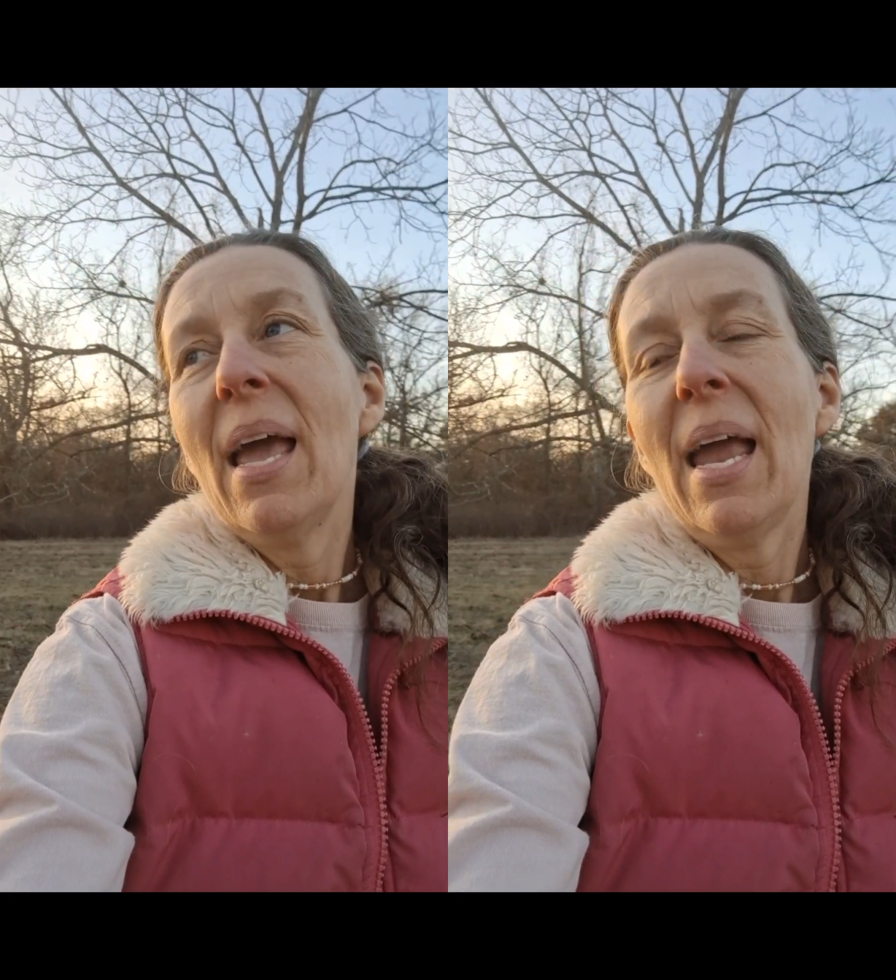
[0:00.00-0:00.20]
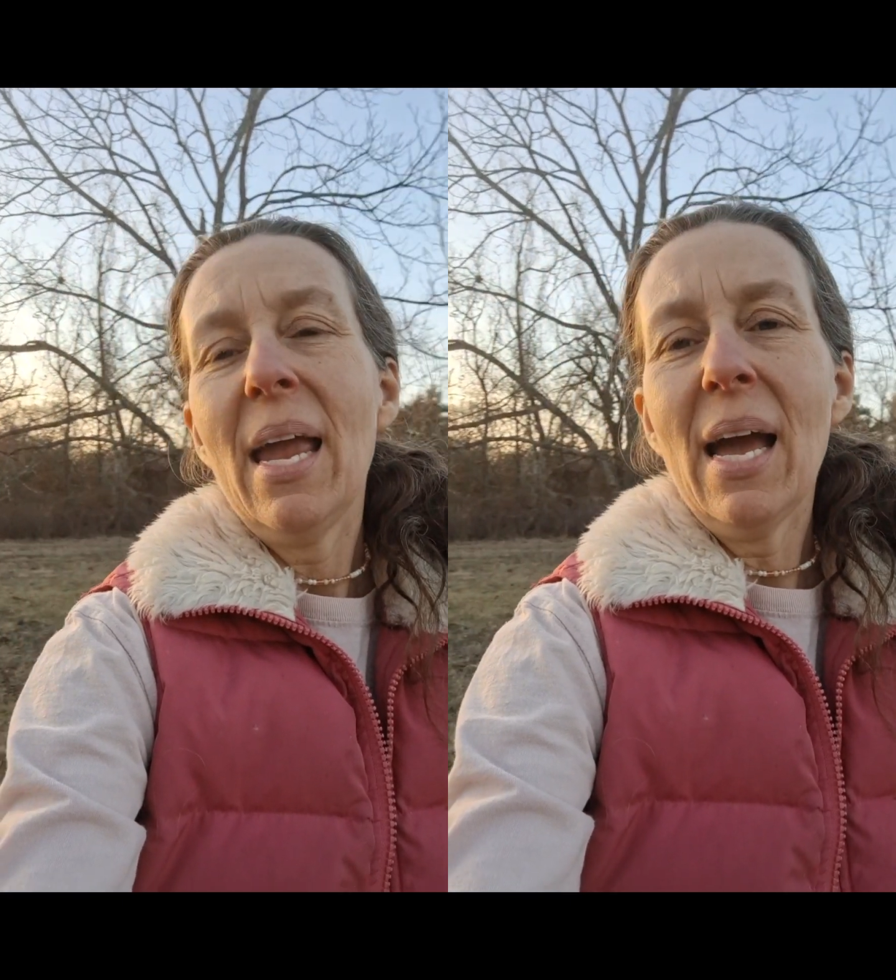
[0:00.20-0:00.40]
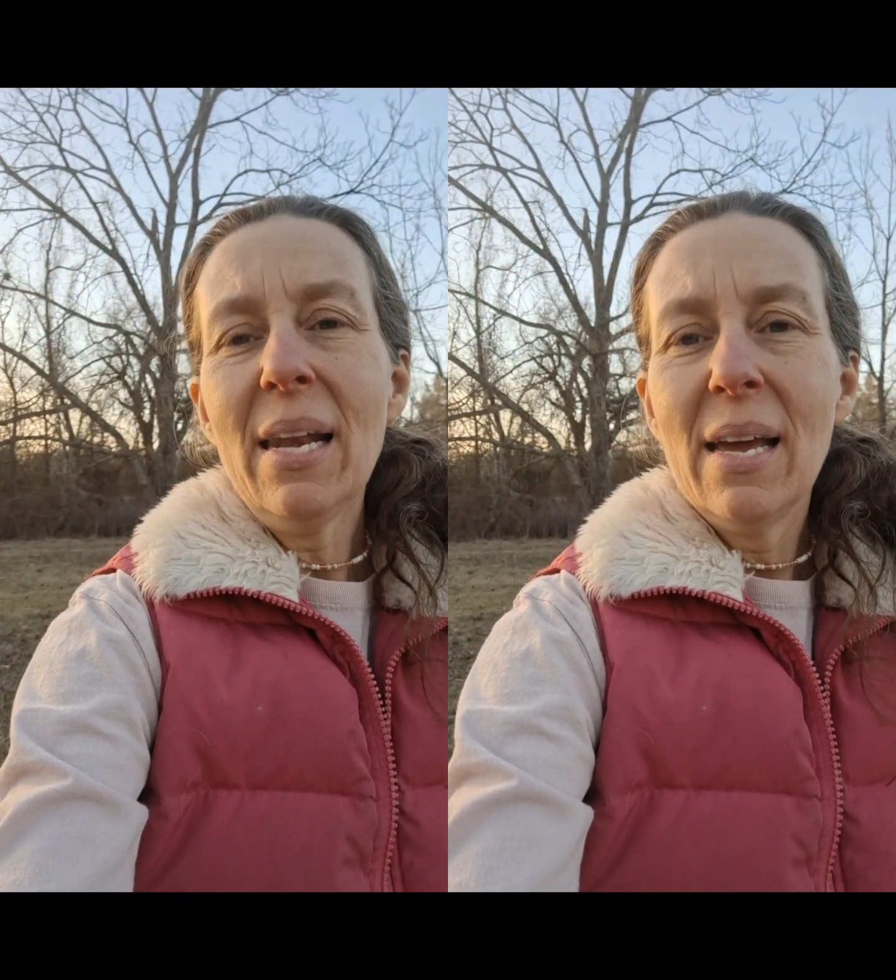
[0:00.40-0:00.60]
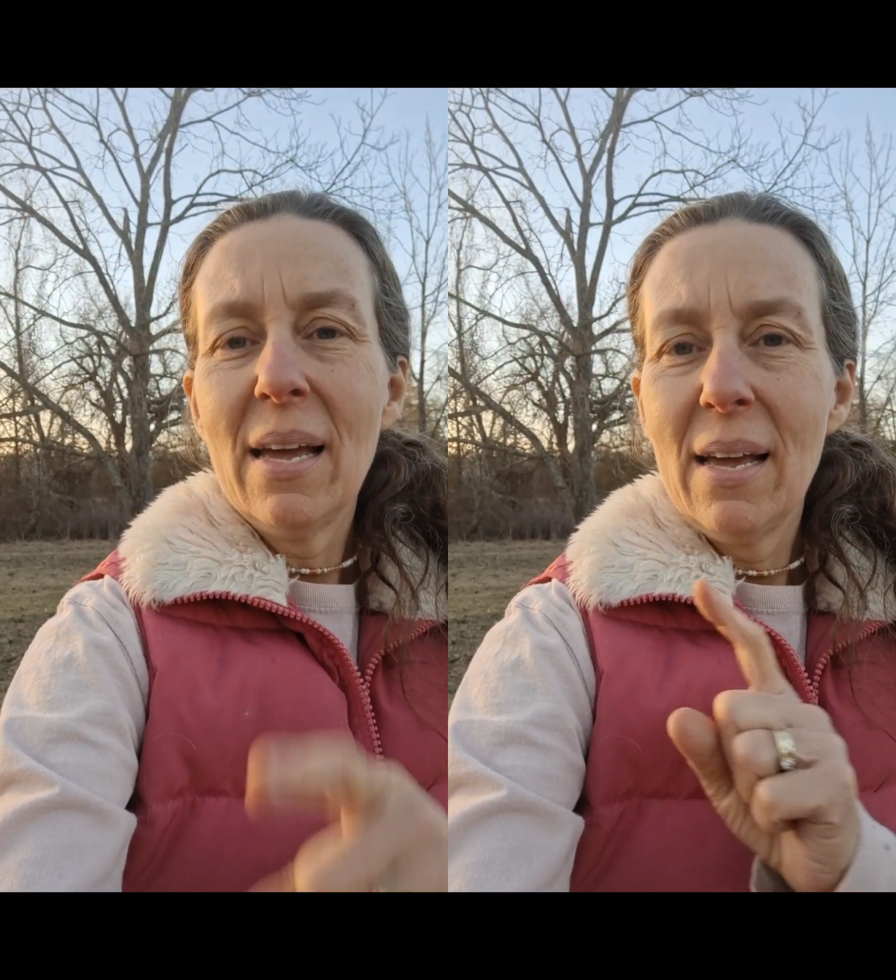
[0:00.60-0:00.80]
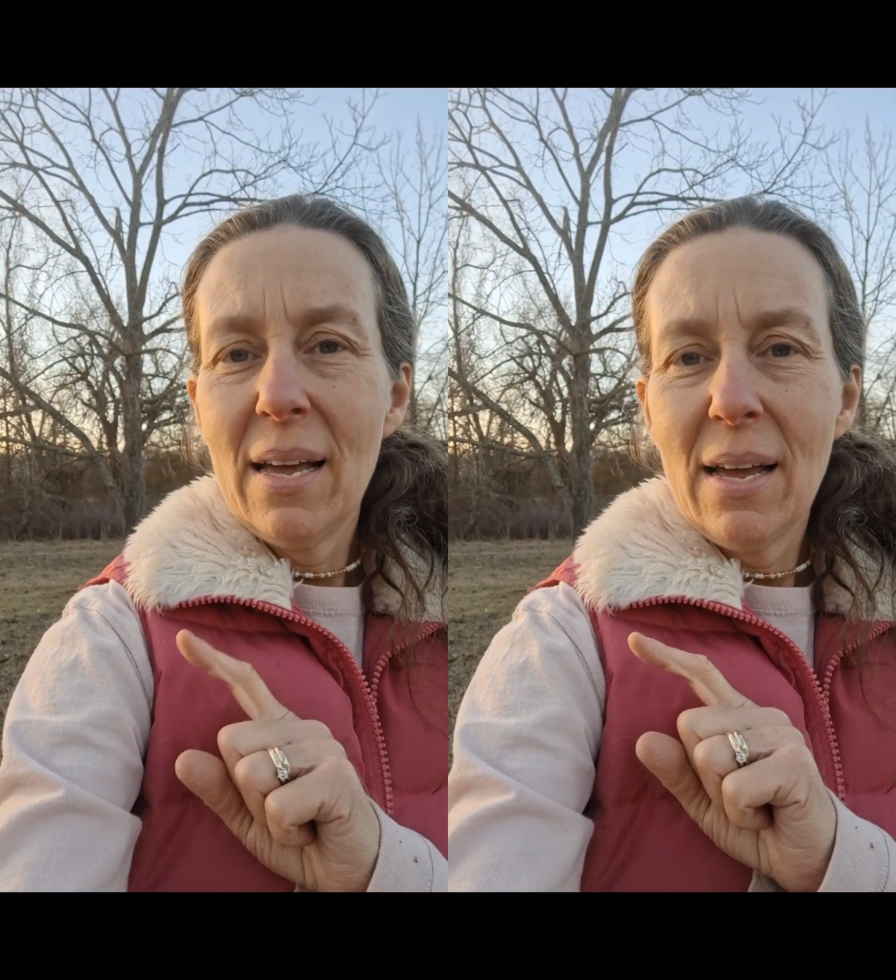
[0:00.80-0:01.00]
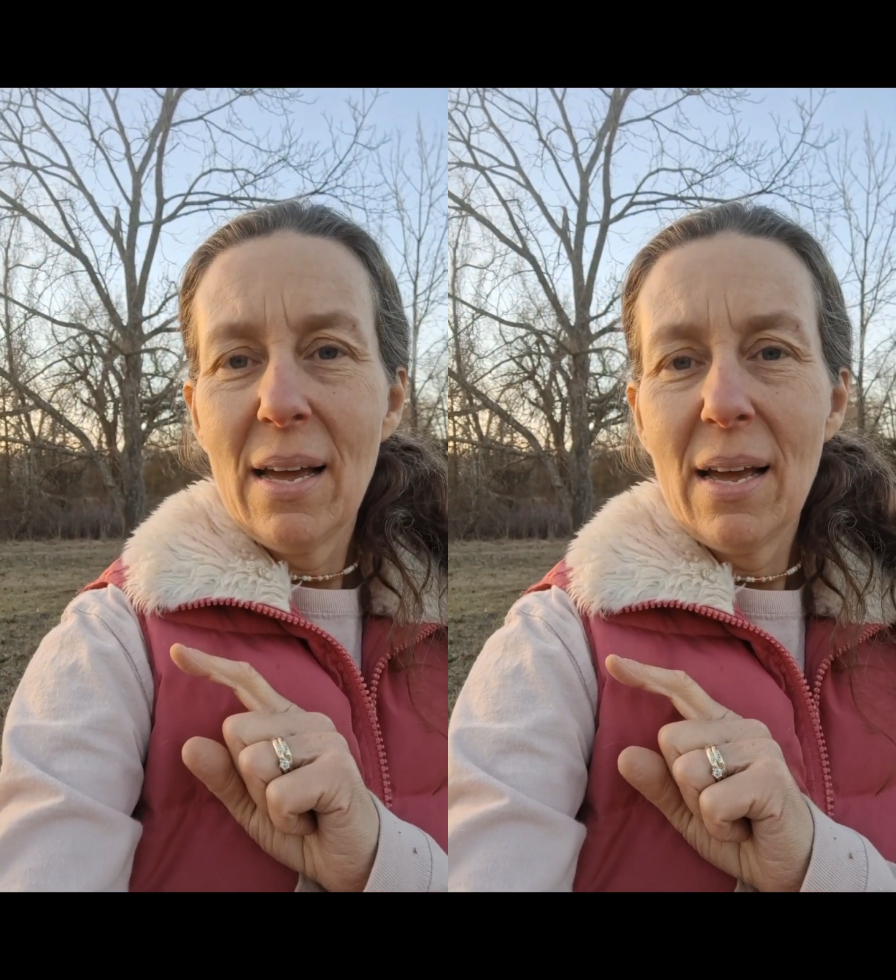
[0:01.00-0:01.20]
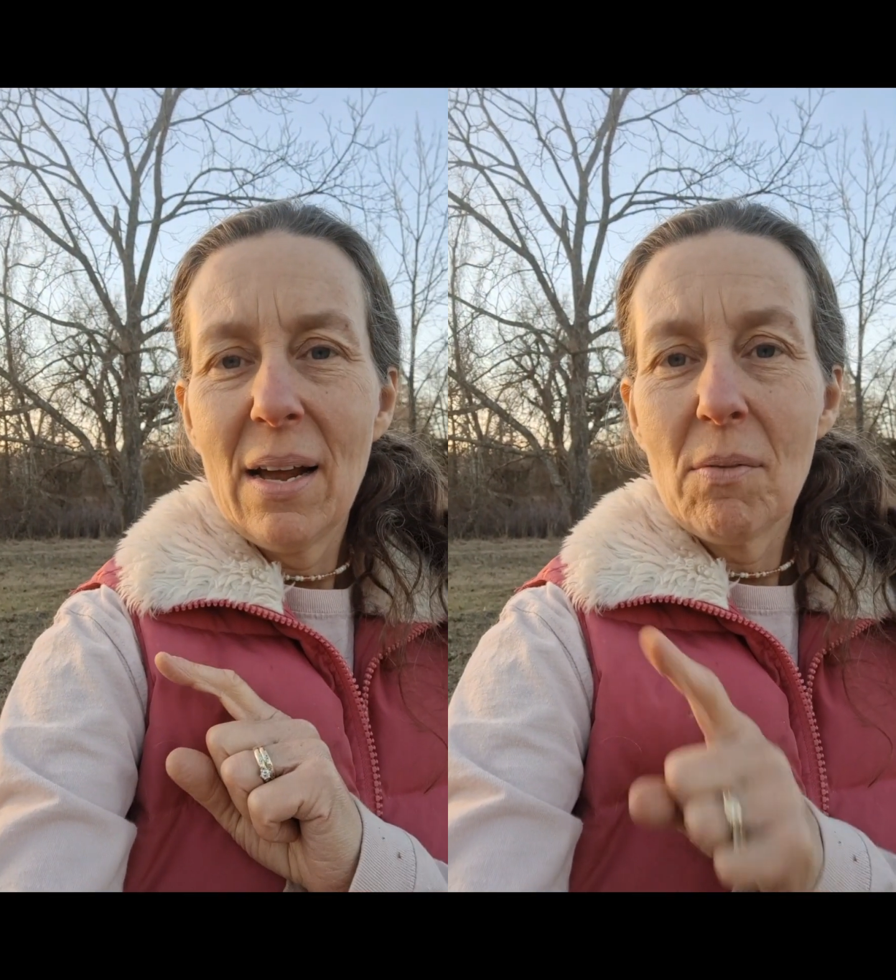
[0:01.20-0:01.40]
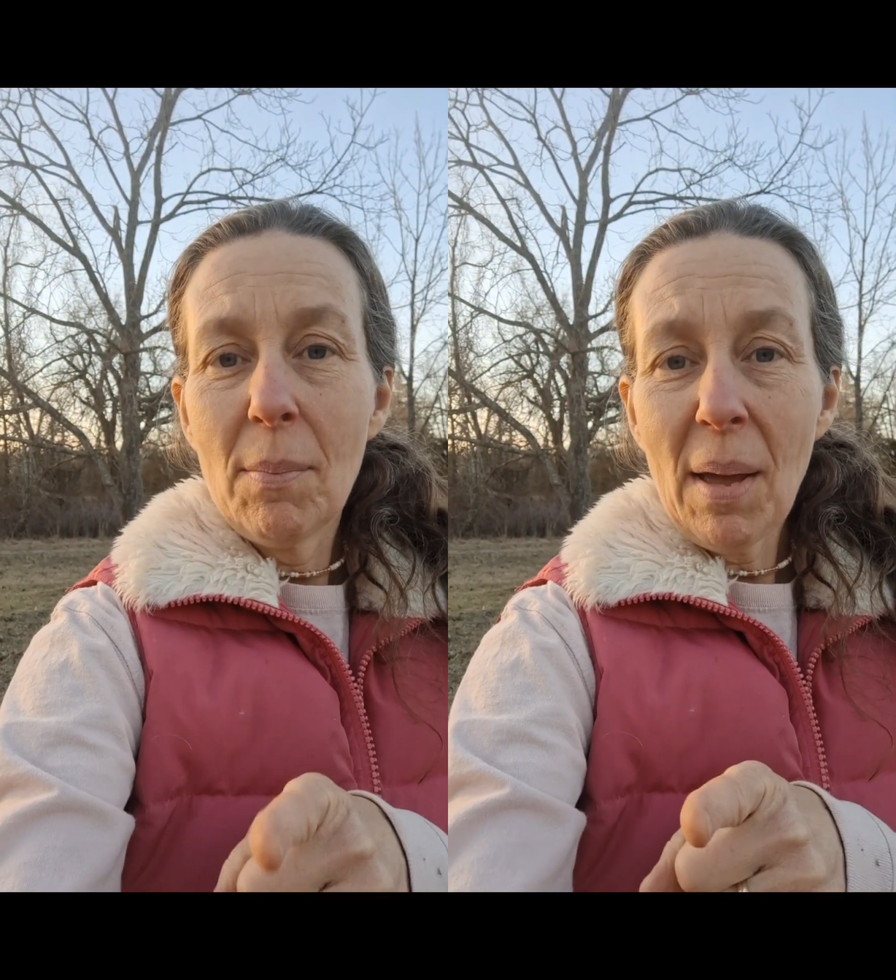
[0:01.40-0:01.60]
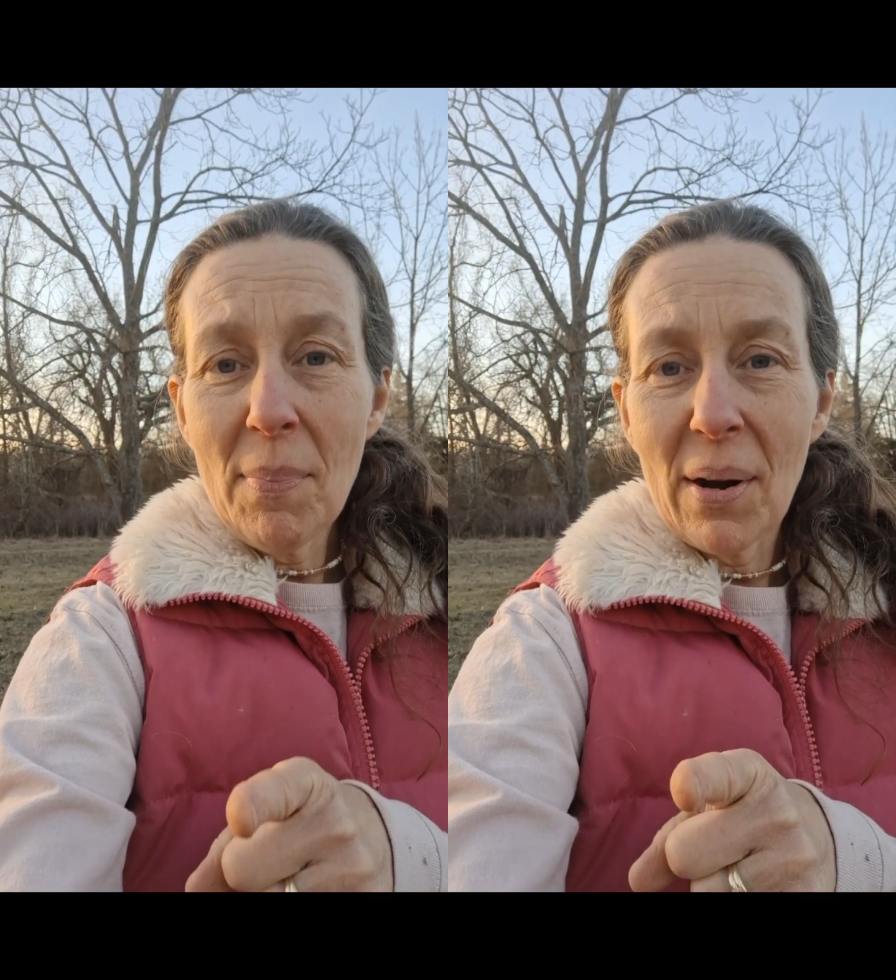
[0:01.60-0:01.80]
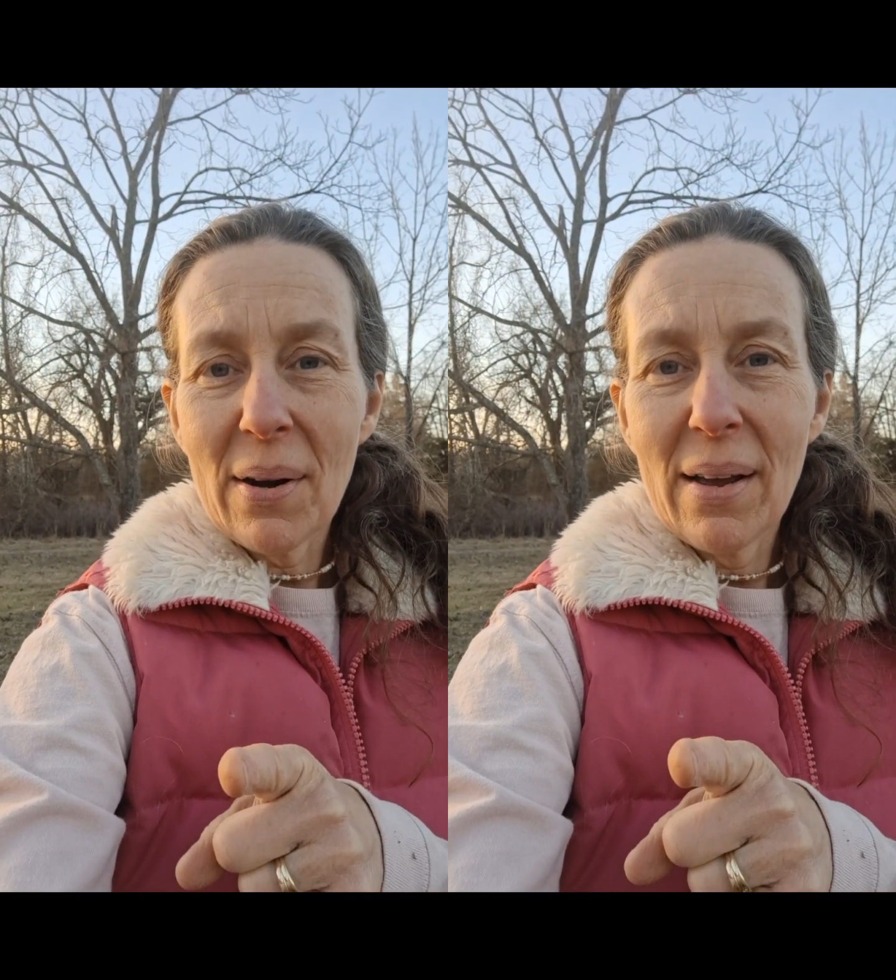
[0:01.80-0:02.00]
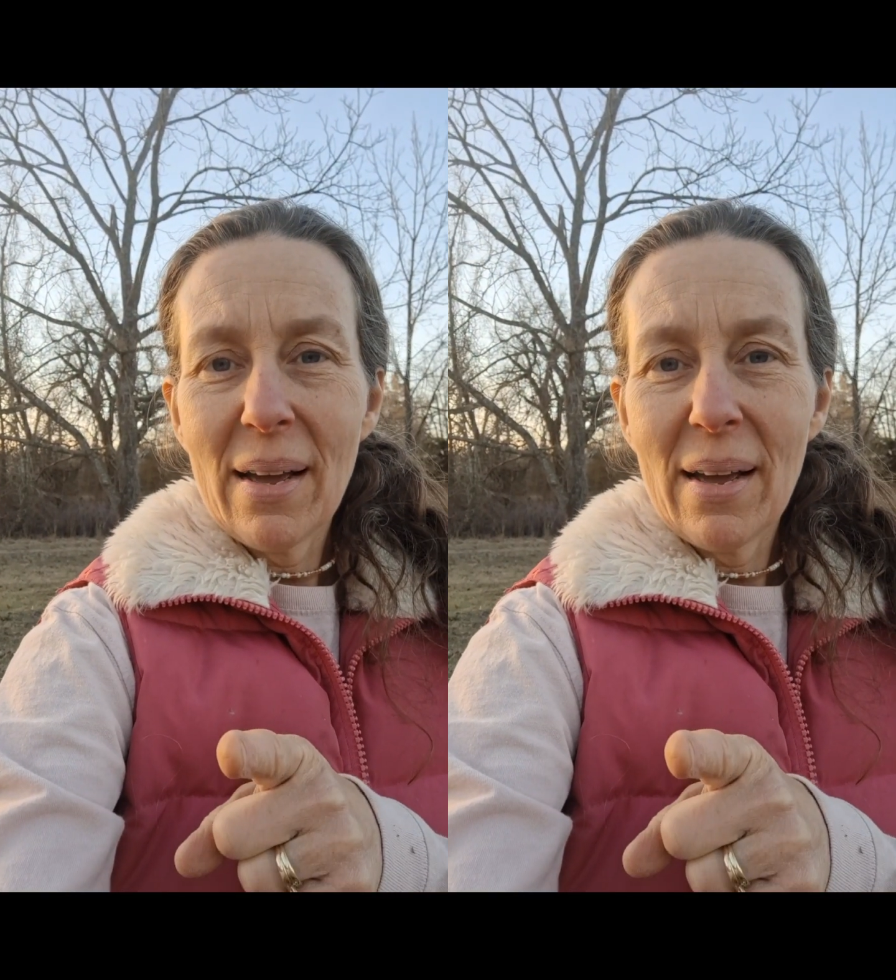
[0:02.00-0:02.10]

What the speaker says: And remember,